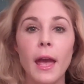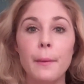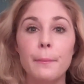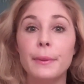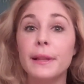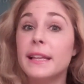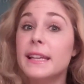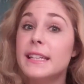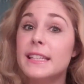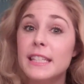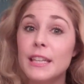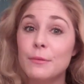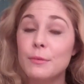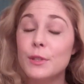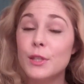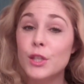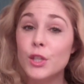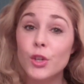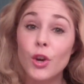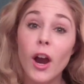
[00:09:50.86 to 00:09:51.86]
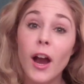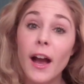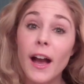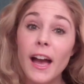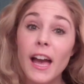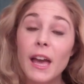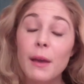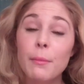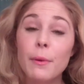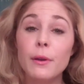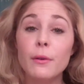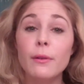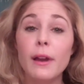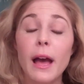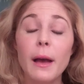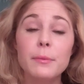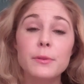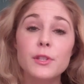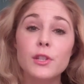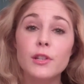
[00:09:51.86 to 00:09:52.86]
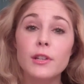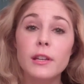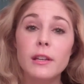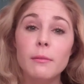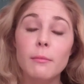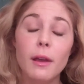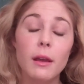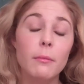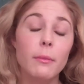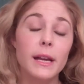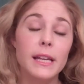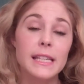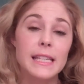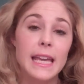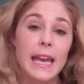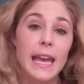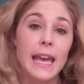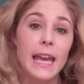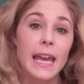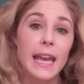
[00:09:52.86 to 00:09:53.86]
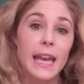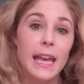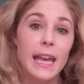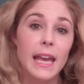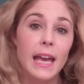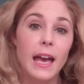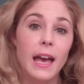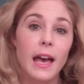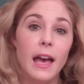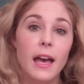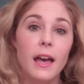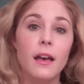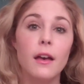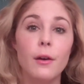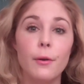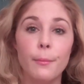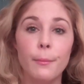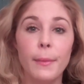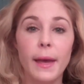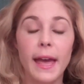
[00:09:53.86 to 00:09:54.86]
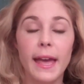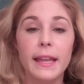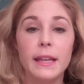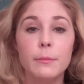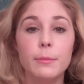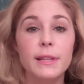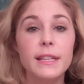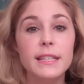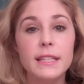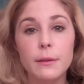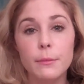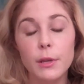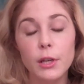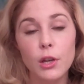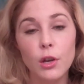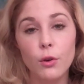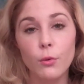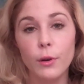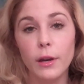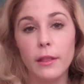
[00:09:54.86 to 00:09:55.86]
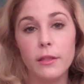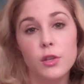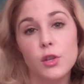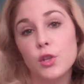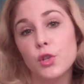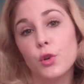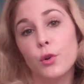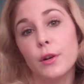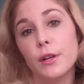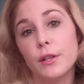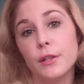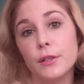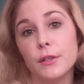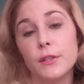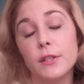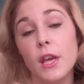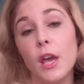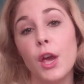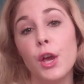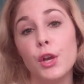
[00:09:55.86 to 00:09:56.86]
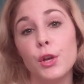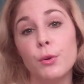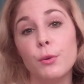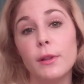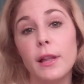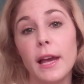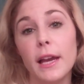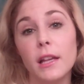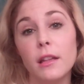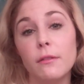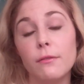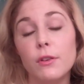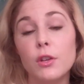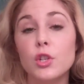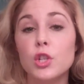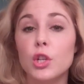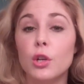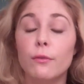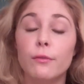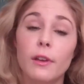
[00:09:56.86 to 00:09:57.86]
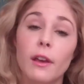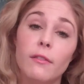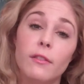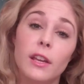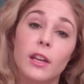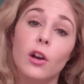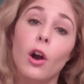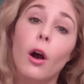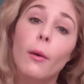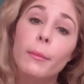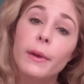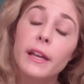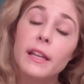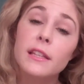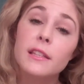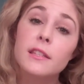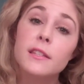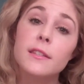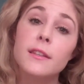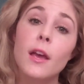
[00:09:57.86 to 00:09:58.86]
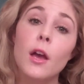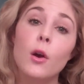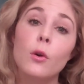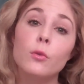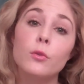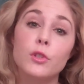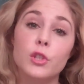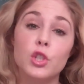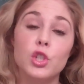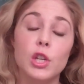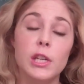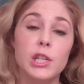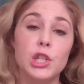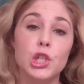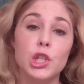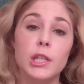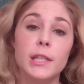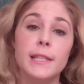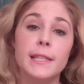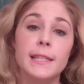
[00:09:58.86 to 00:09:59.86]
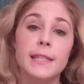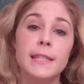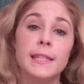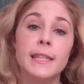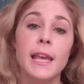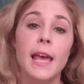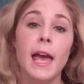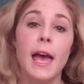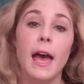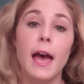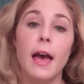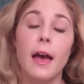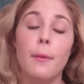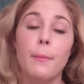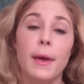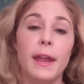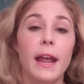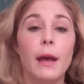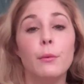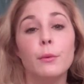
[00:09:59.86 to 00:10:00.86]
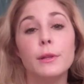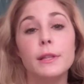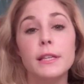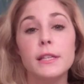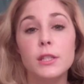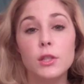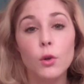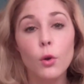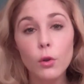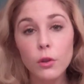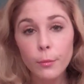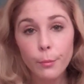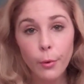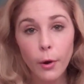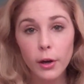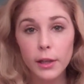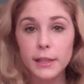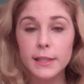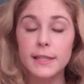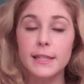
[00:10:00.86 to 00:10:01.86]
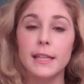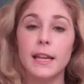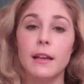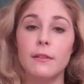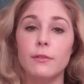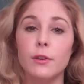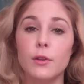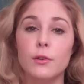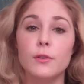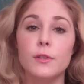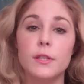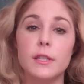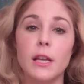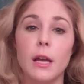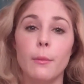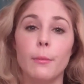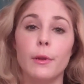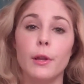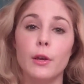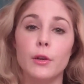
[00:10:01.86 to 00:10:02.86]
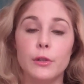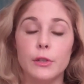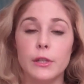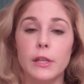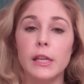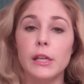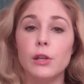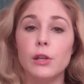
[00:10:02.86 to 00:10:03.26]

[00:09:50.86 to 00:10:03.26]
Please subscribe, it would absolutely make my day, and please let me know what other tutorials you would like in the future, if you have any comments or suggestions, and I will list all the products that I've used down below so that